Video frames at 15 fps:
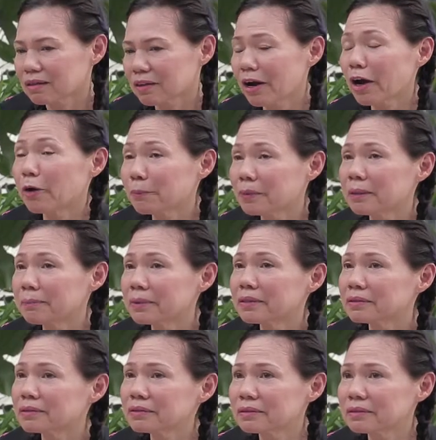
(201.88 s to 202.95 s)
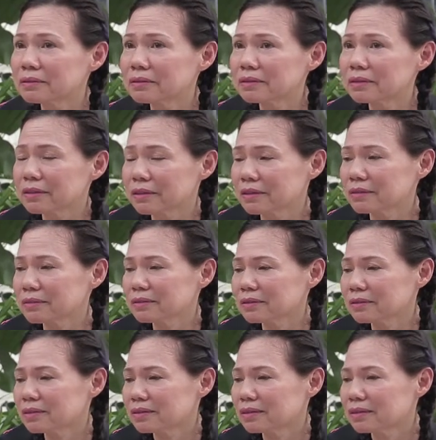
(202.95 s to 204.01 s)
help people, you know,
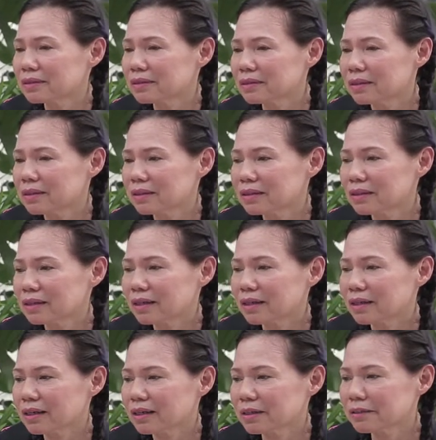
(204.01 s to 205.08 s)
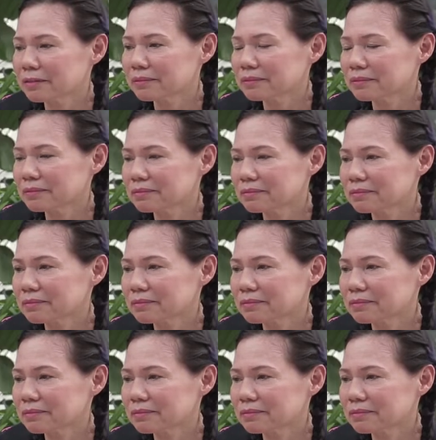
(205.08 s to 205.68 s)
and